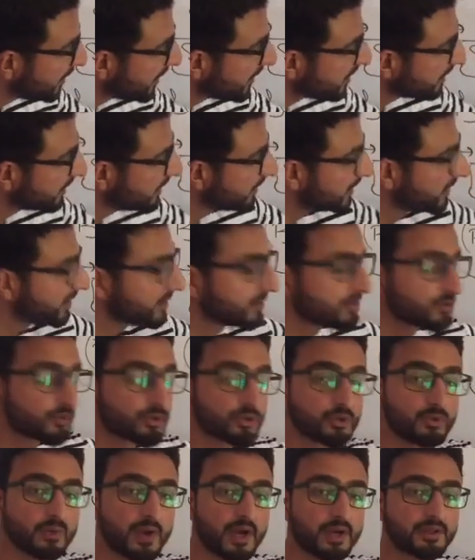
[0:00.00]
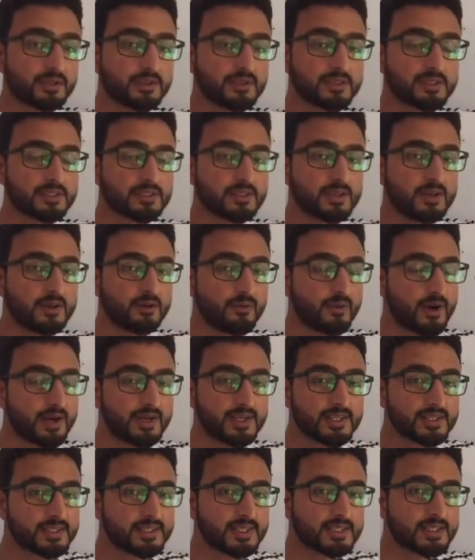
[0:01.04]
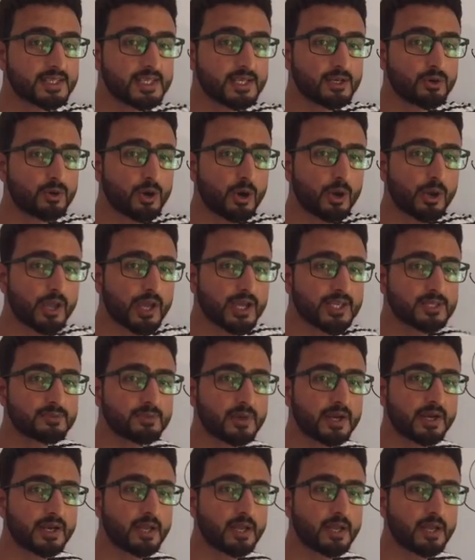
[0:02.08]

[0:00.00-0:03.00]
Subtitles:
between these two vectors. What is this equal to as per